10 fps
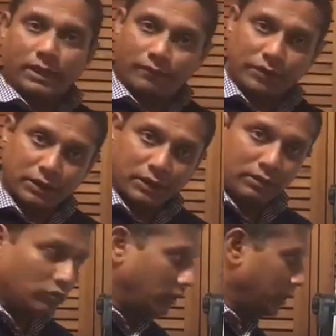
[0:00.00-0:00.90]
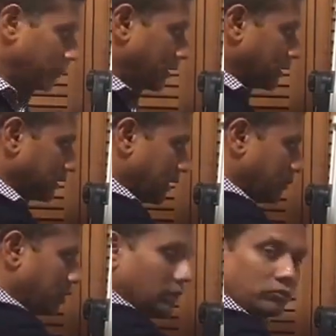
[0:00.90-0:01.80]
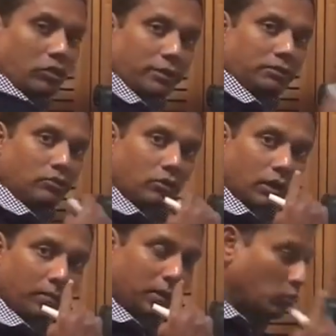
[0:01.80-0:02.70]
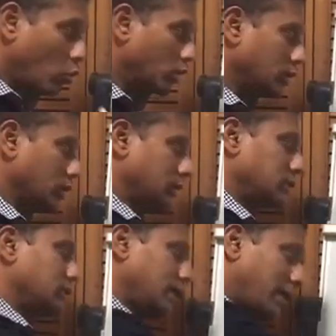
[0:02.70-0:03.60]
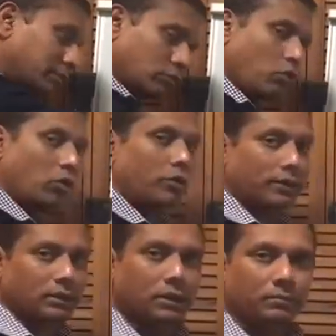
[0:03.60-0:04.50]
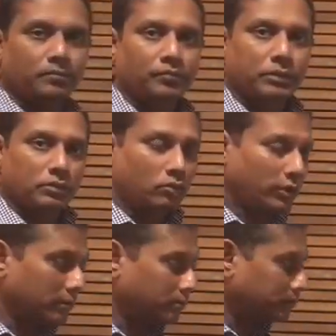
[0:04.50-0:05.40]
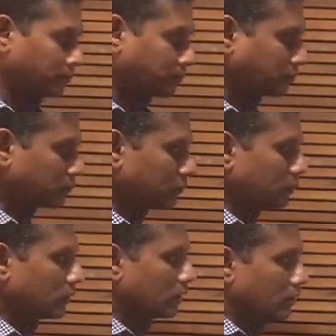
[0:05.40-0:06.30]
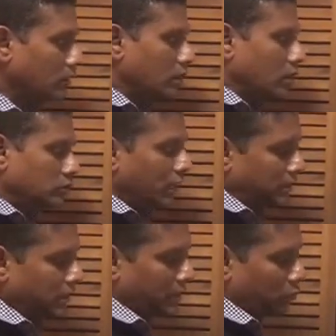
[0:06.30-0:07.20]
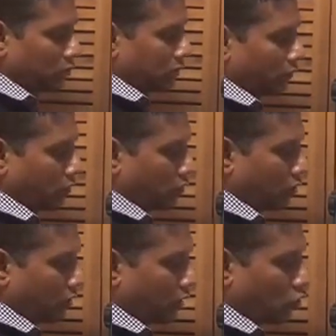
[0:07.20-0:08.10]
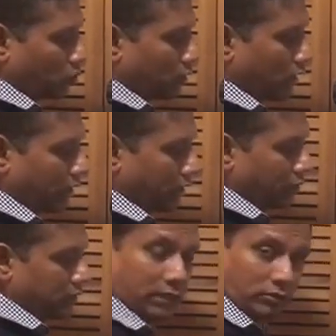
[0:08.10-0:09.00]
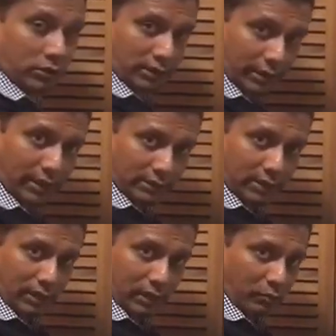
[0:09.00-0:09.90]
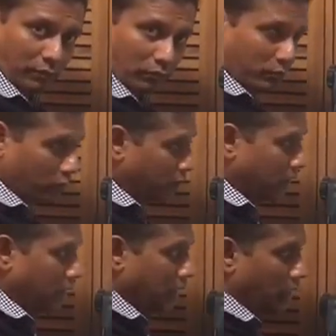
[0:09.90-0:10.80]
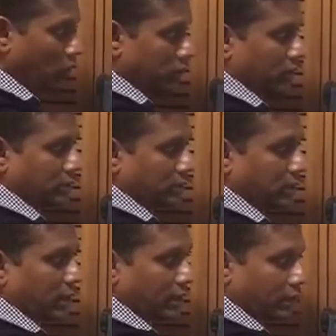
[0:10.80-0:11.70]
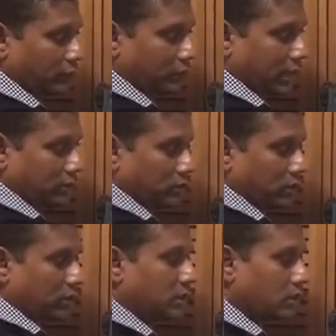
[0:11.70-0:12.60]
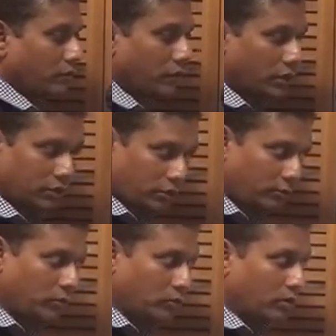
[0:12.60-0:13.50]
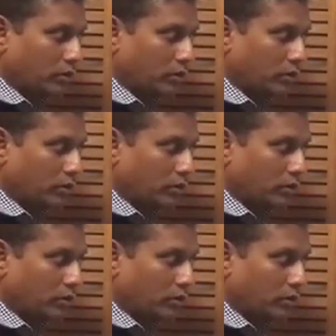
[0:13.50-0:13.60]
they're deficient in sodium, they just keep reabsorbing sodium and the water just keeps following the sodium. So let's say I put someone on a loop diuretic which acts on the thick ascending limb of loop of Henle, or thiazide diuretic which acts on the distal convoluted tubule.